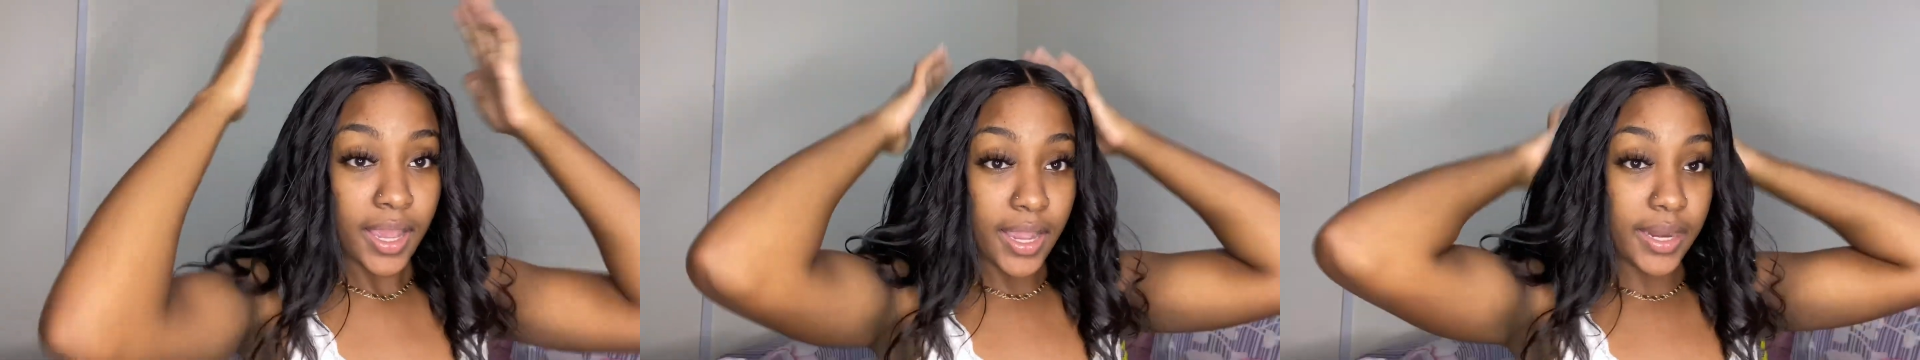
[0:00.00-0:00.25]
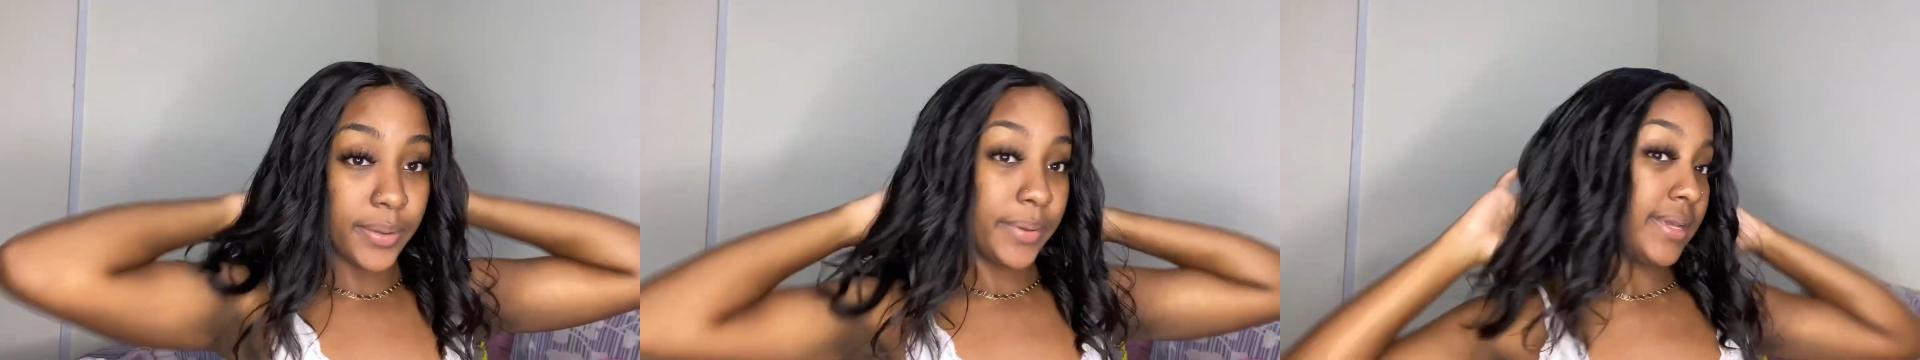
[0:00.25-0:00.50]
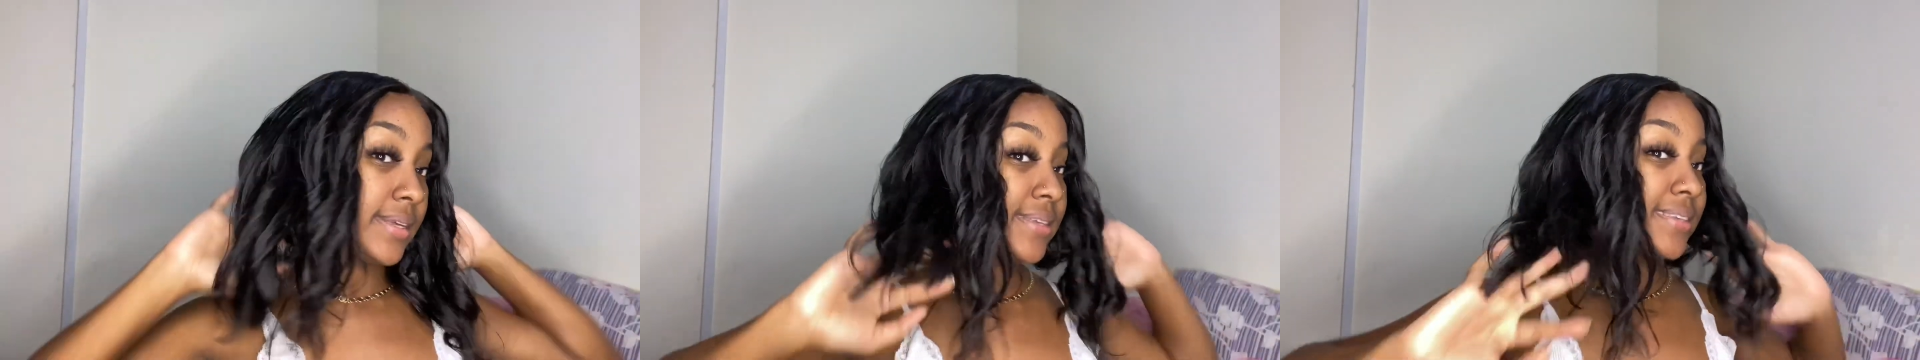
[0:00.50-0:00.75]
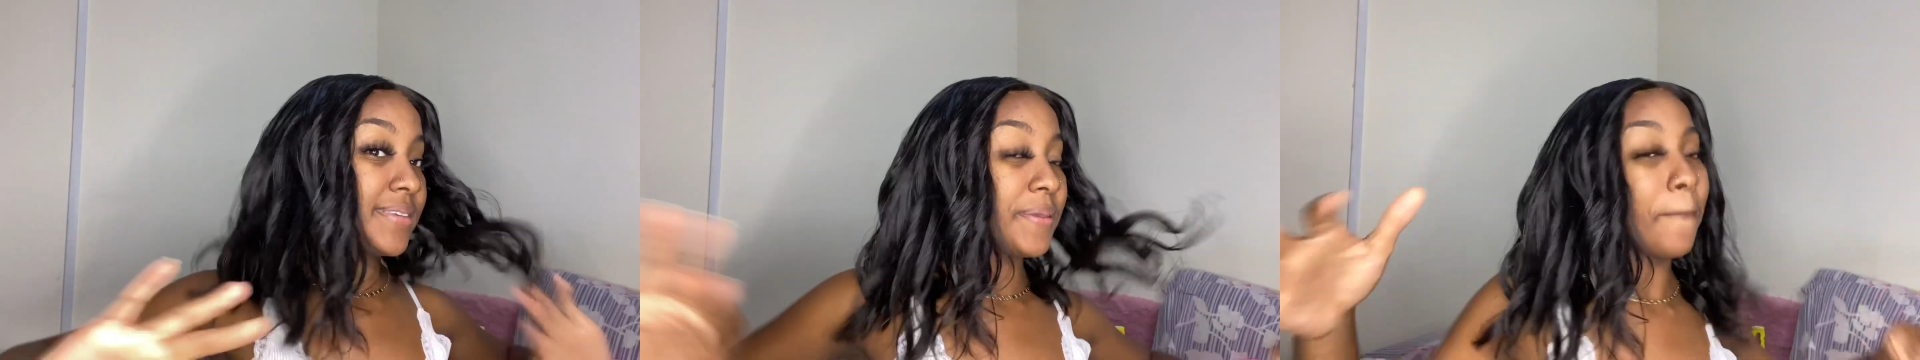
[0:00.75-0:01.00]

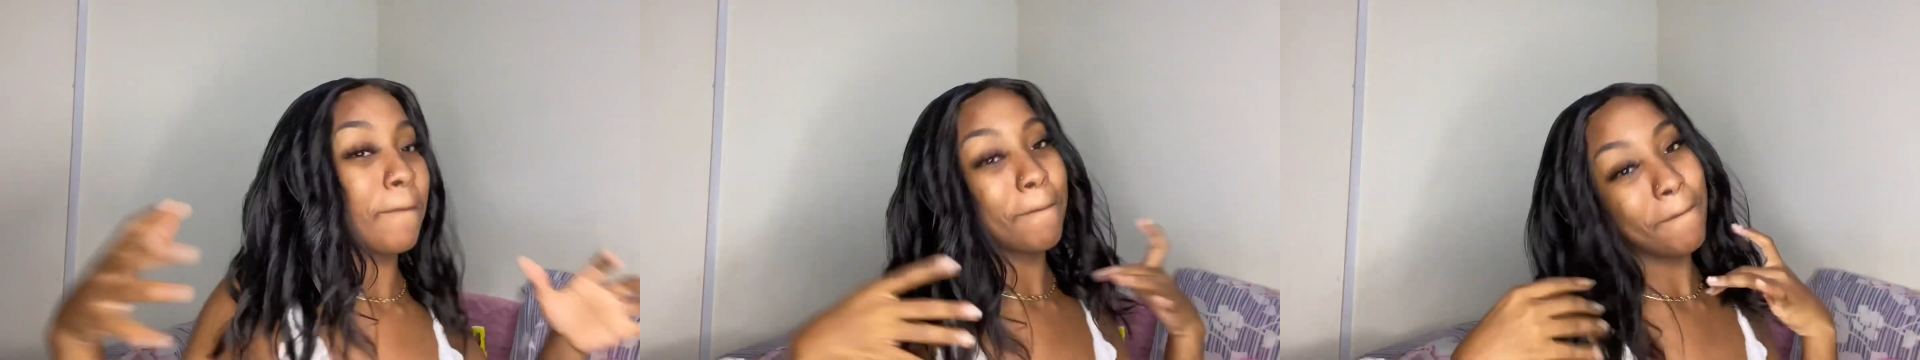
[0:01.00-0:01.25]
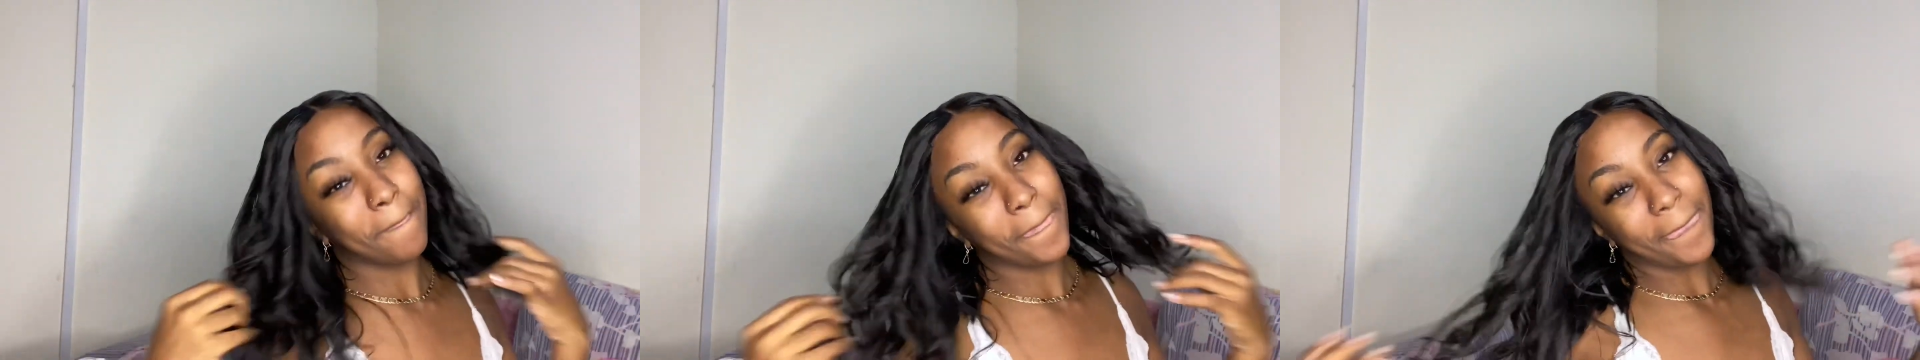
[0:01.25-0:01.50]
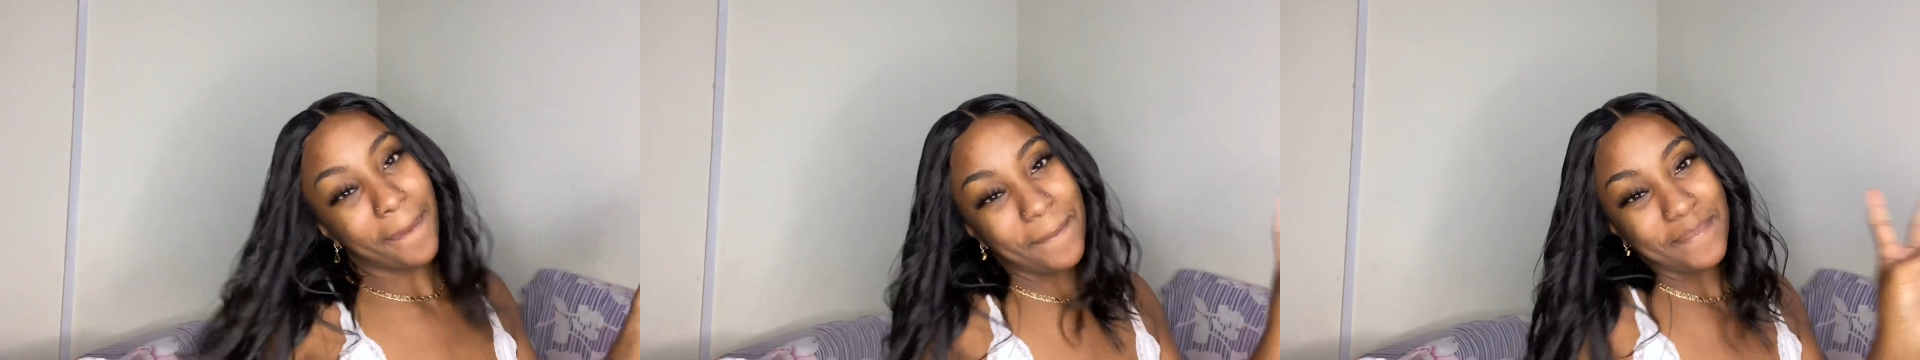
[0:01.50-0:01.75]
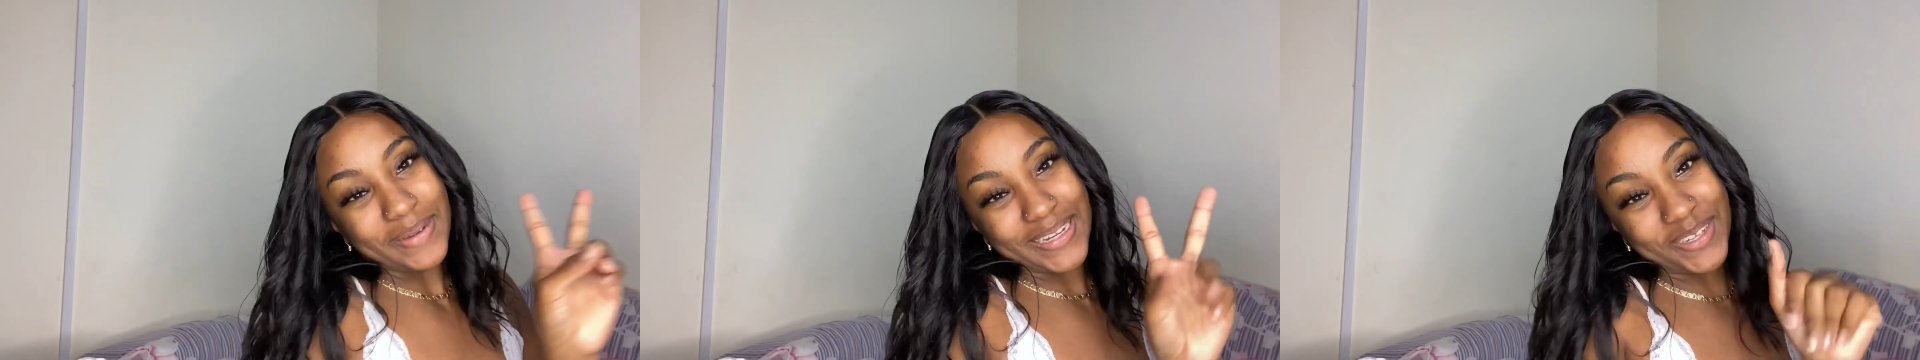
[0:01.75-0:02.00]
Anyways,
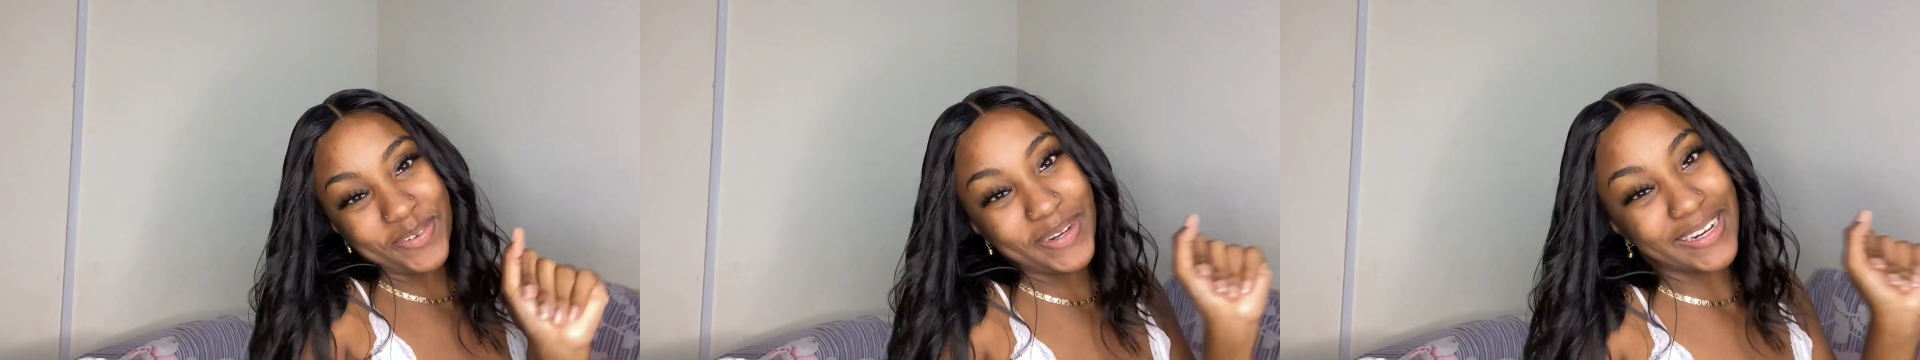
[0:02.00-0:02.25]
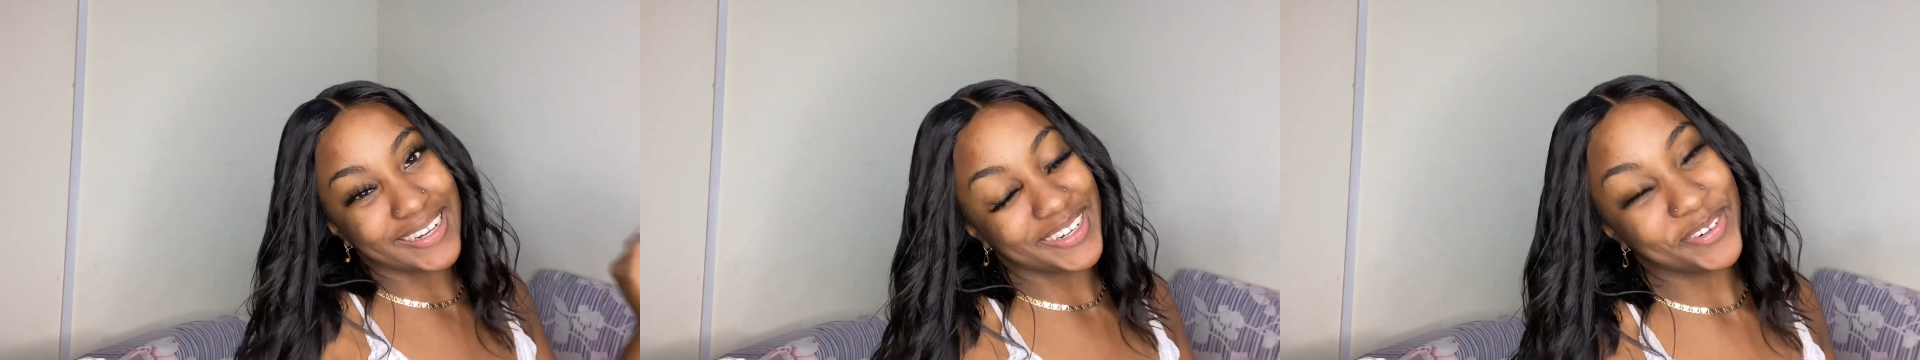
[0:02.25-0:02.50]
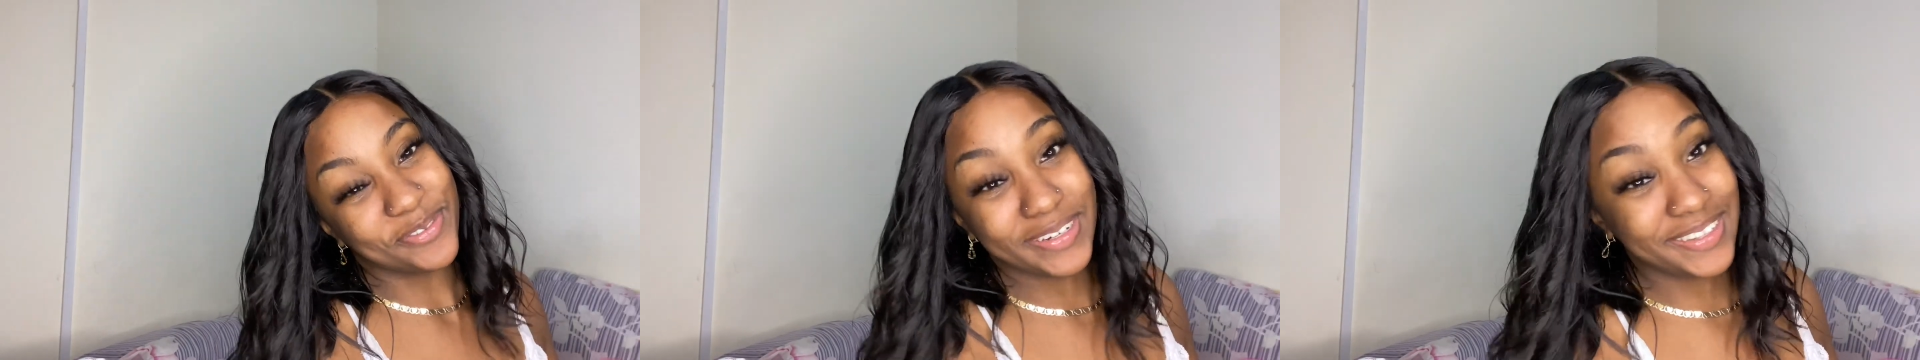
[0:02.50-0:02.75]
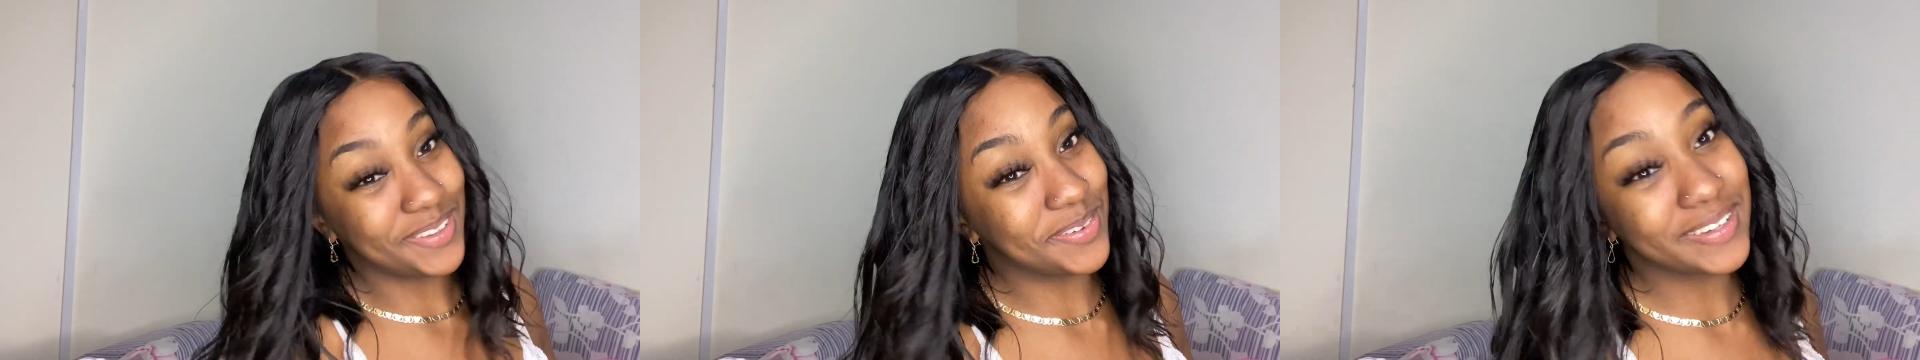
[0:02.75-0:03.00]
that's how we looking. Rate
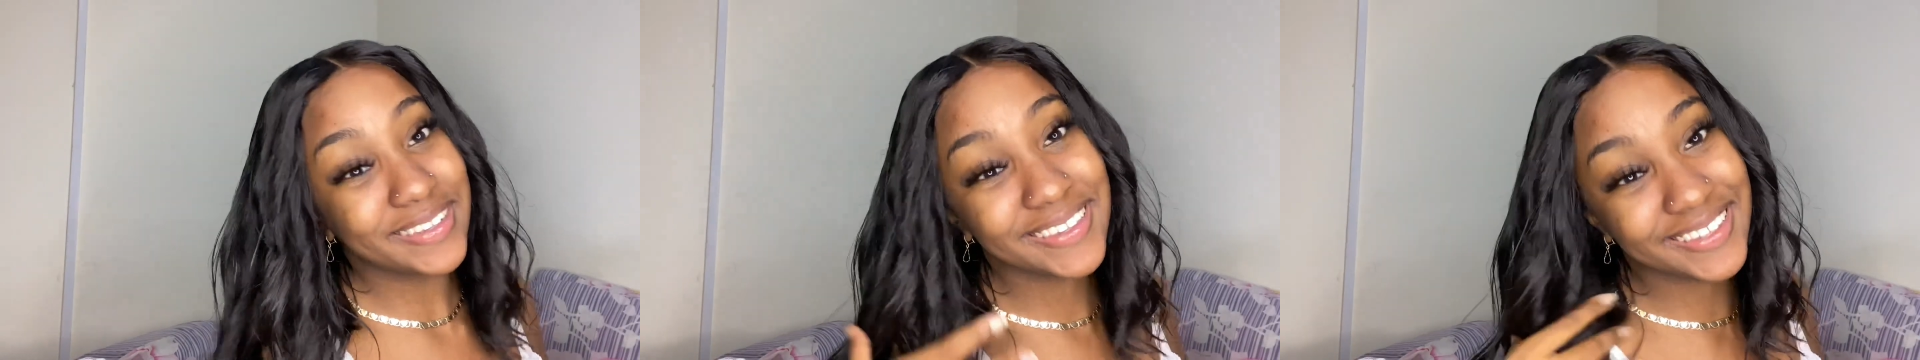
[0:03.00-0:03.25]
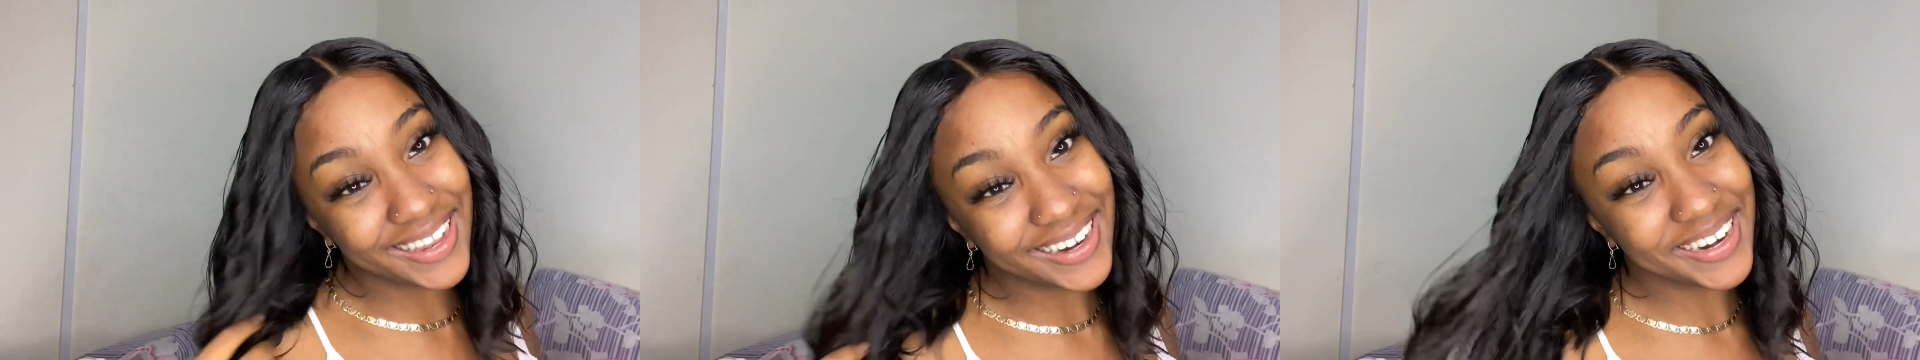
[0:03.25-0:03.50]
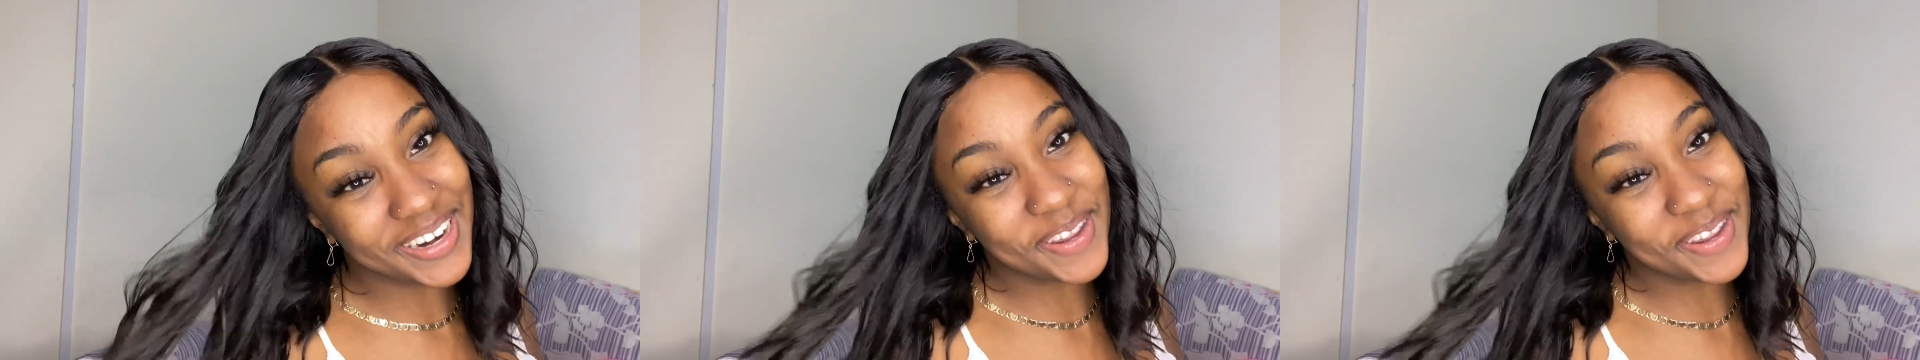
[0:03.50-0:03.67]
start at 10 in